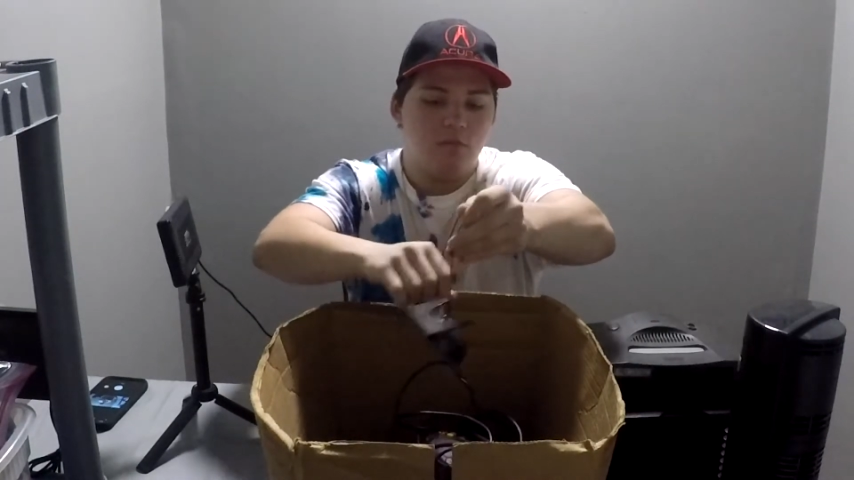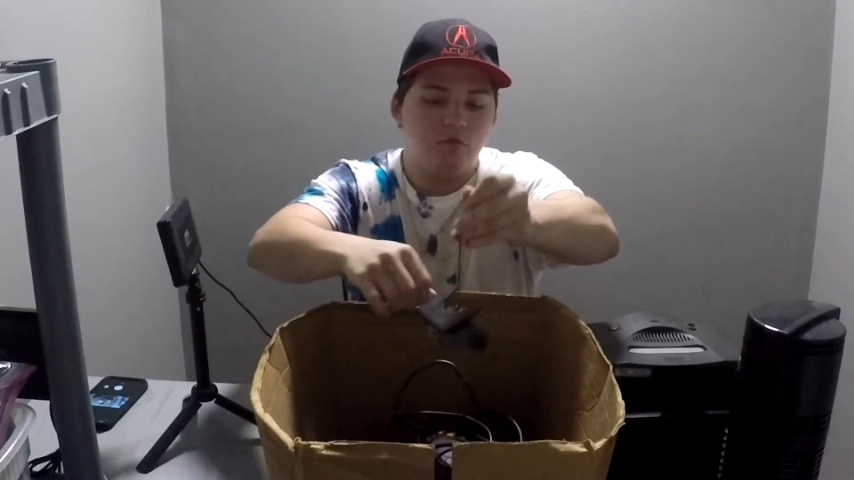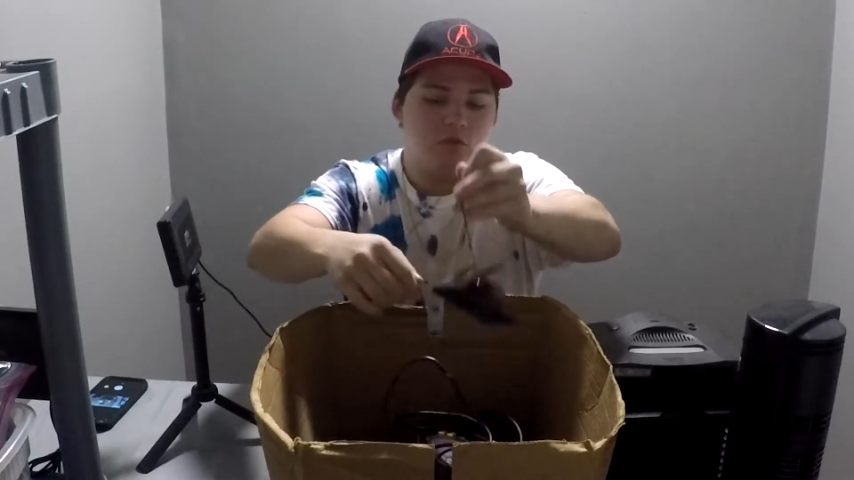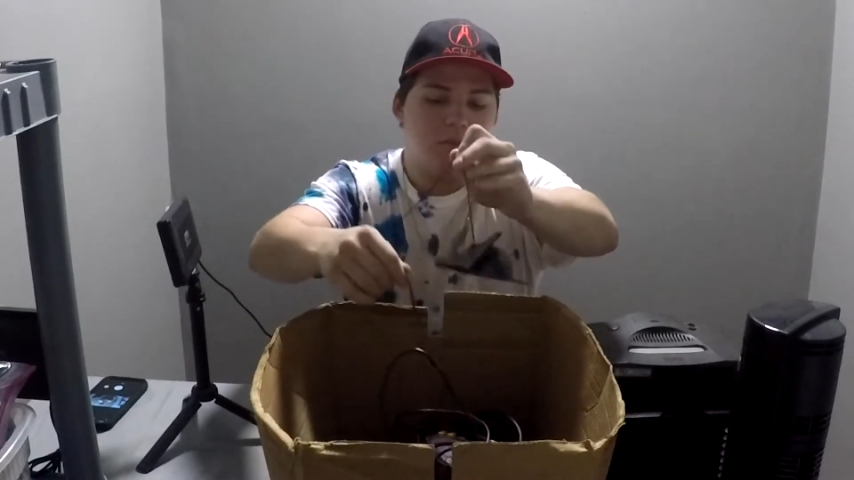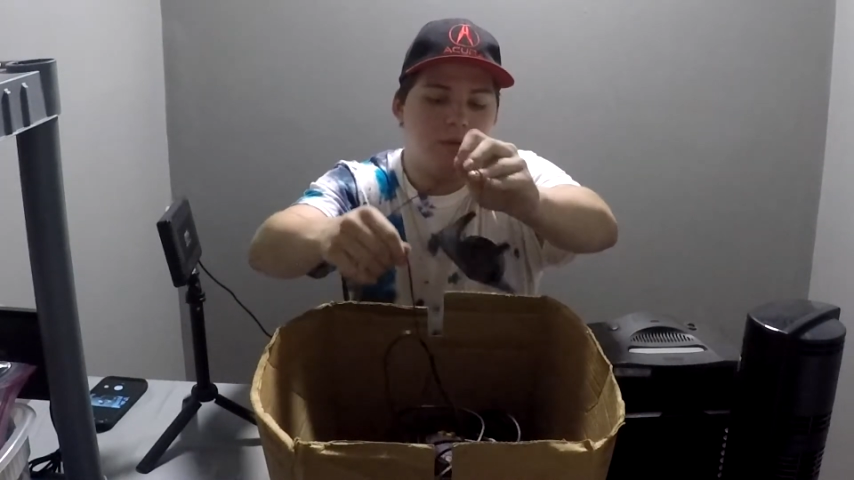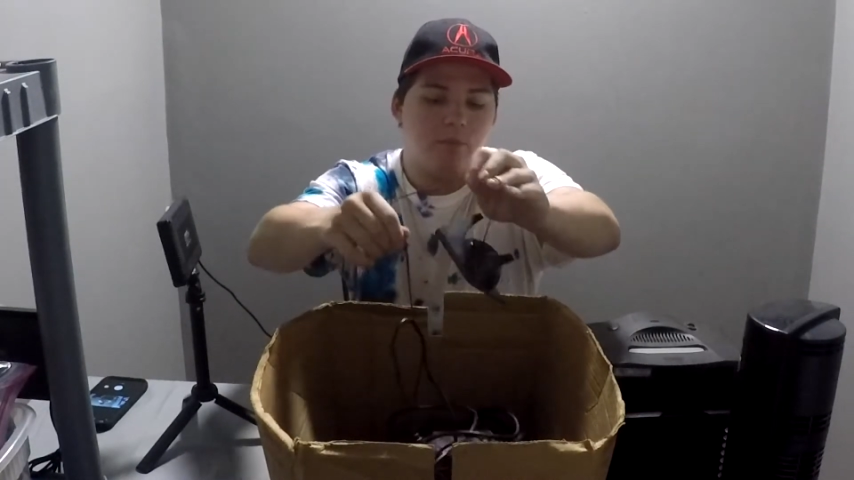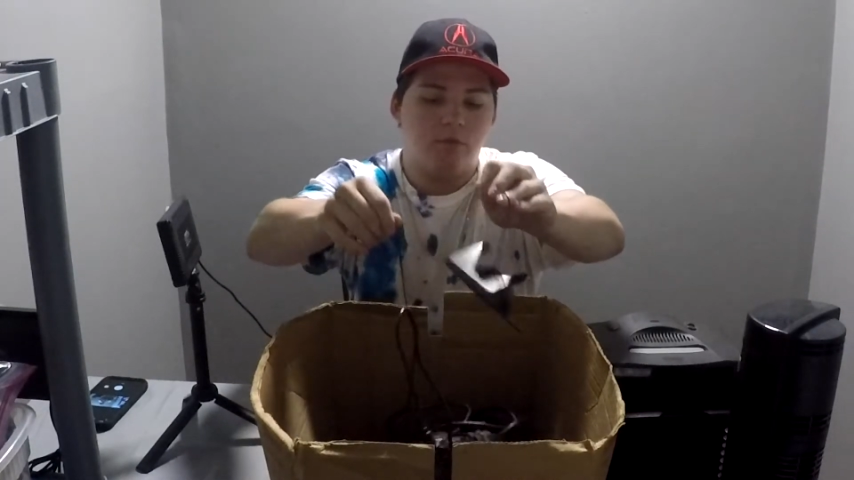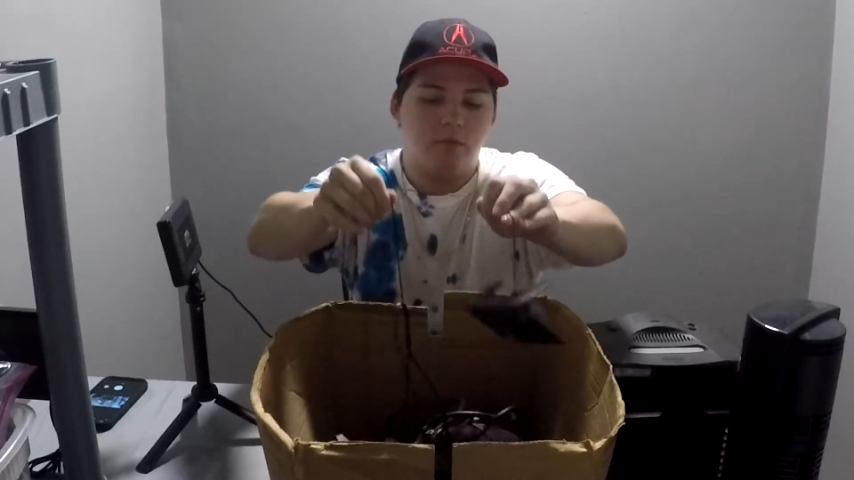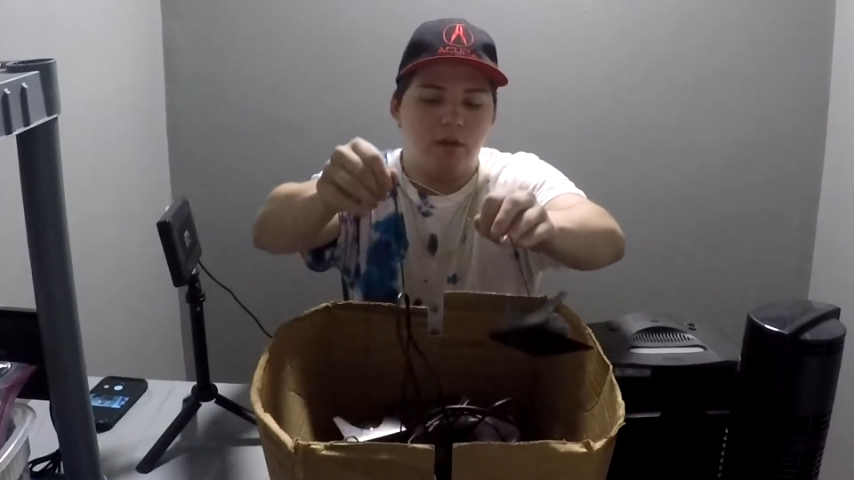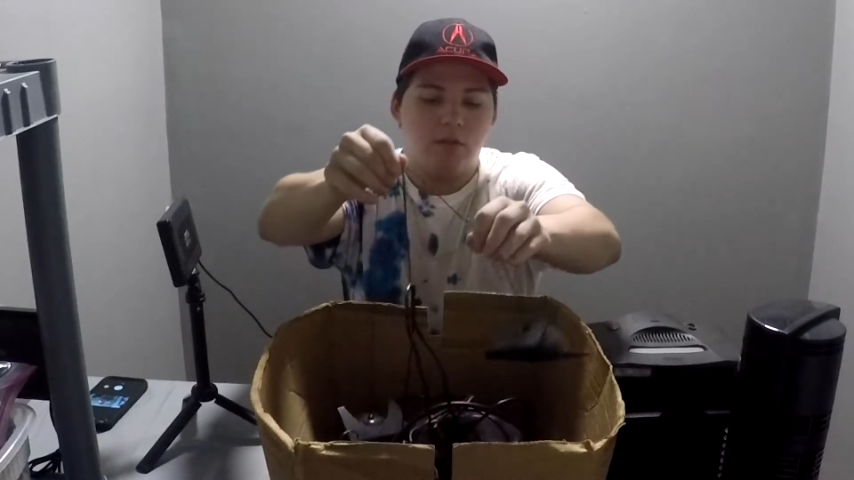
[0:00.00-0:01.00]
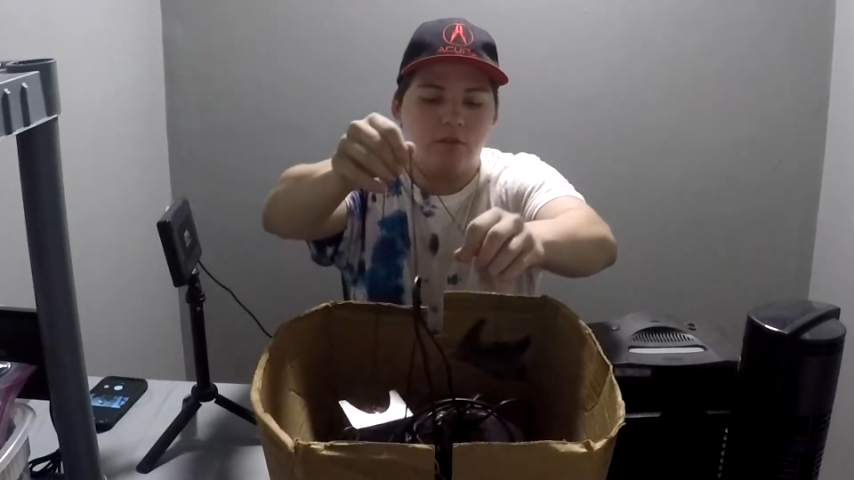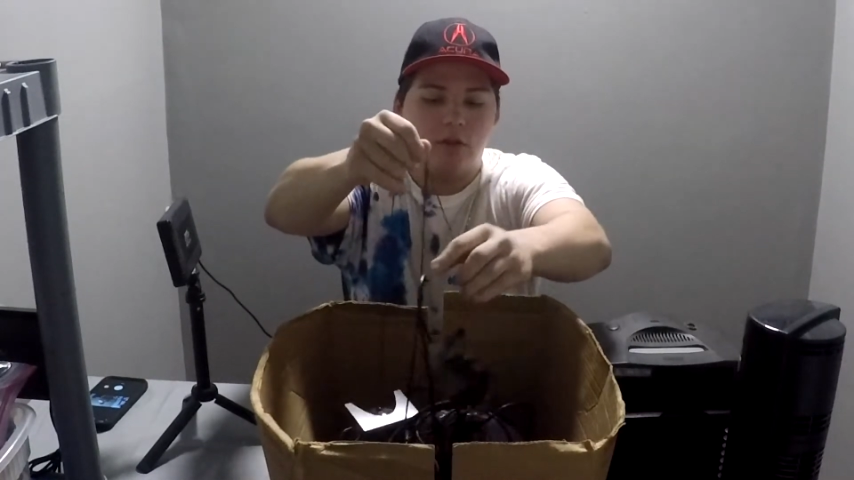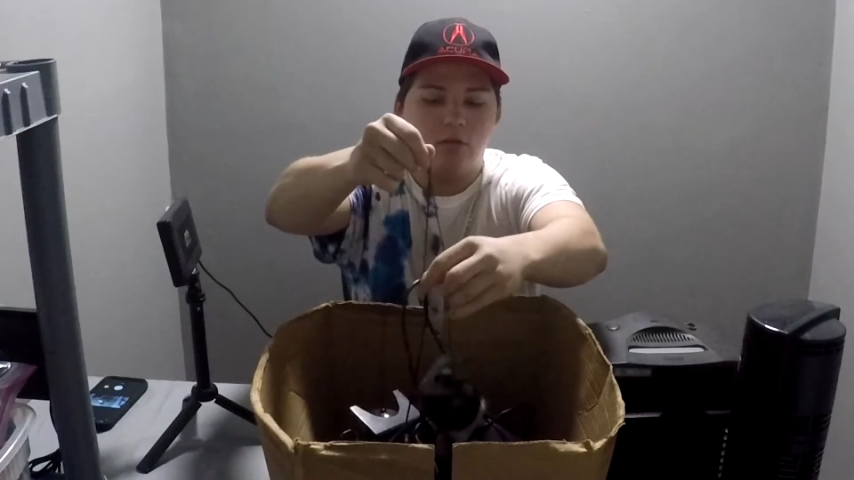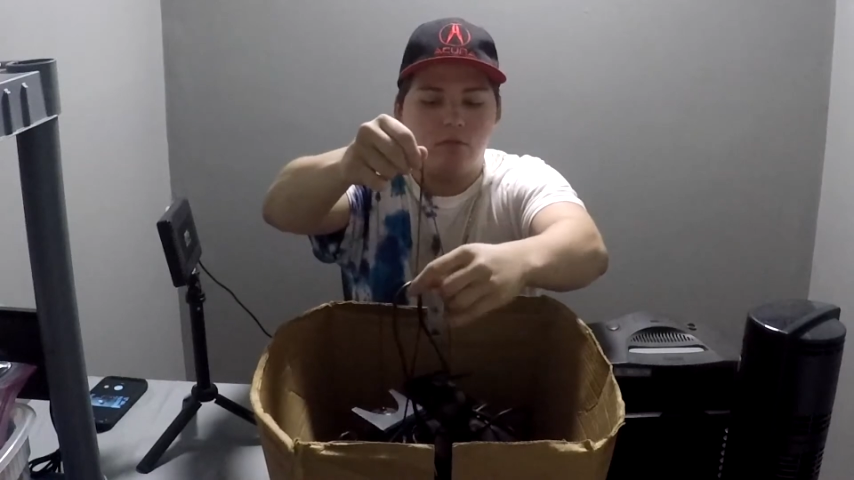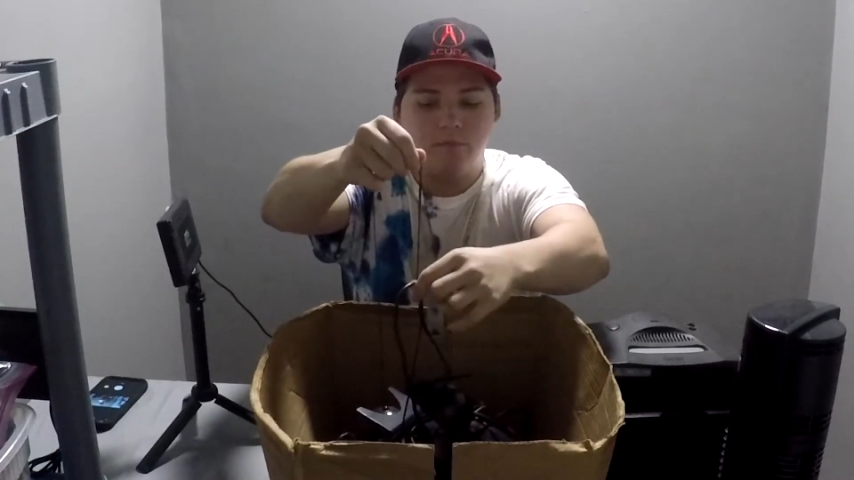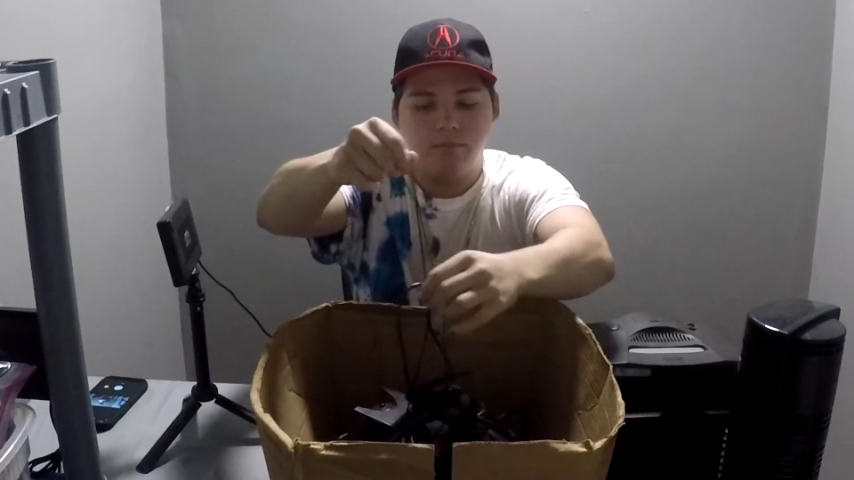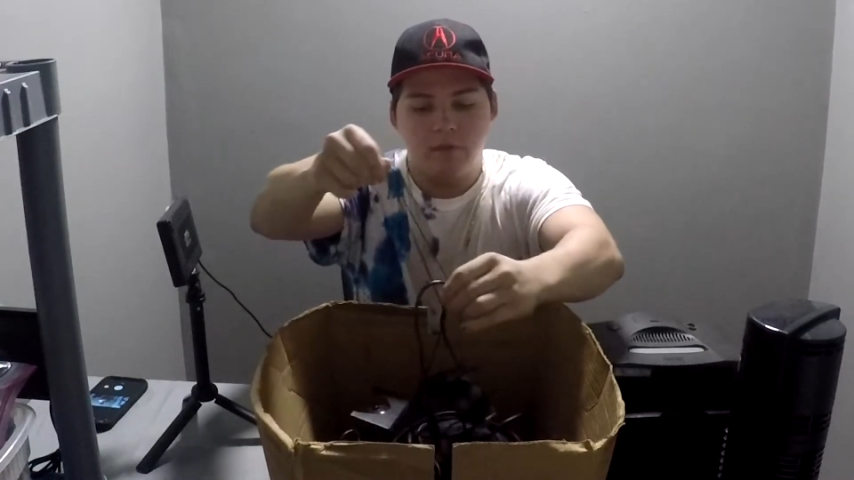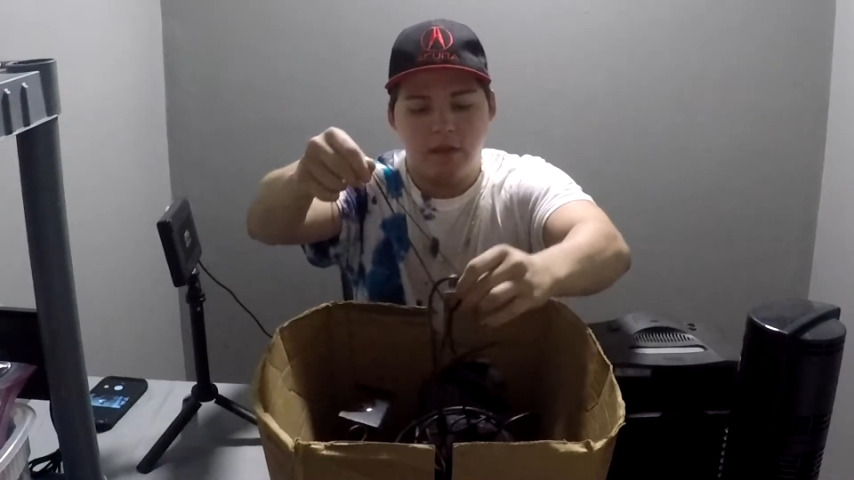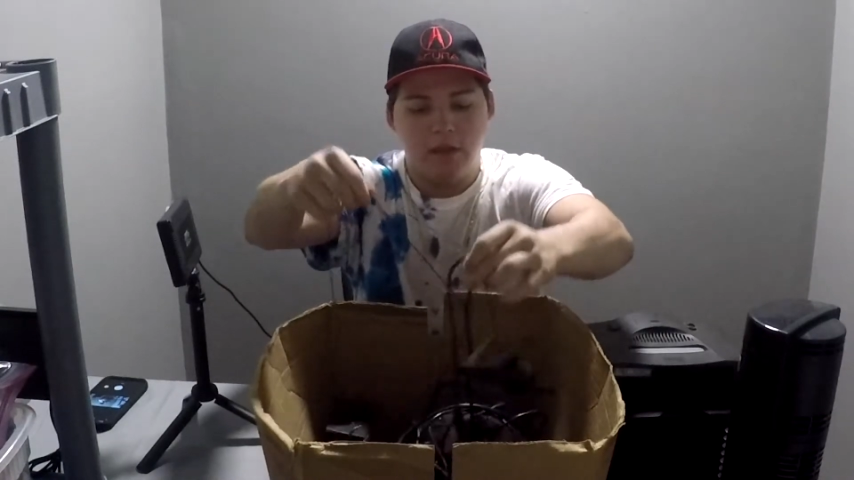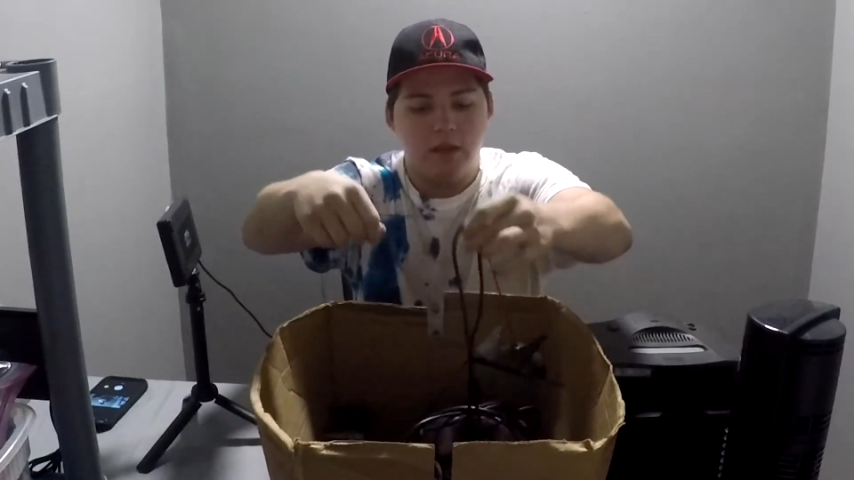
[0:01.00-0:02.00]
just trying to pump some videos out.
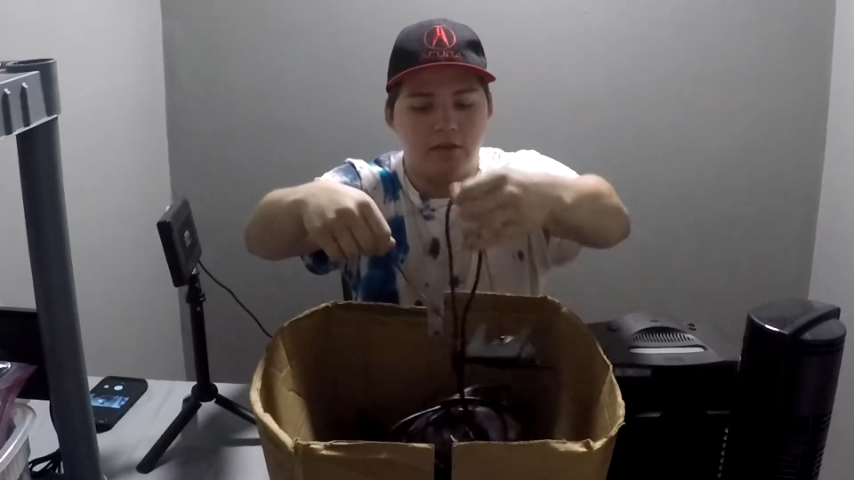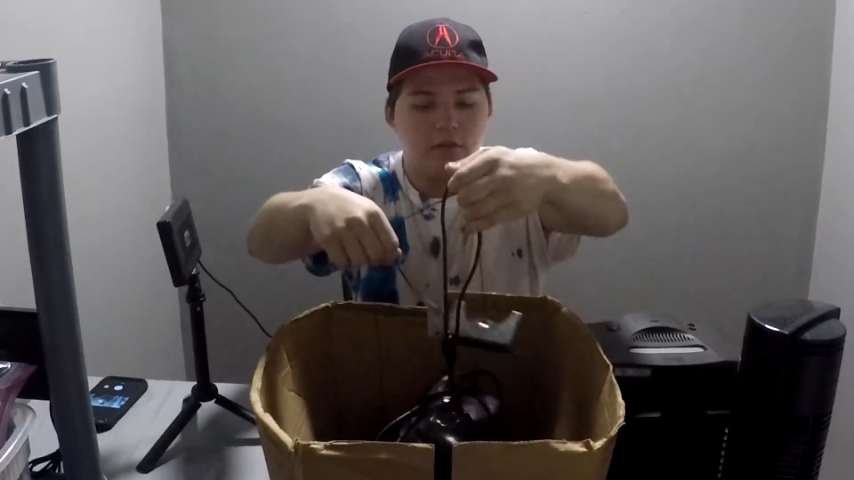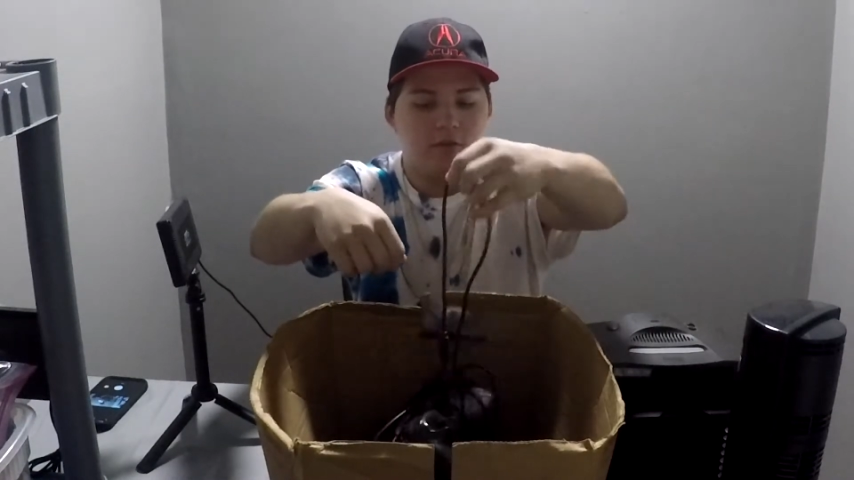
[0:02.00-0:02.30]
I can't get this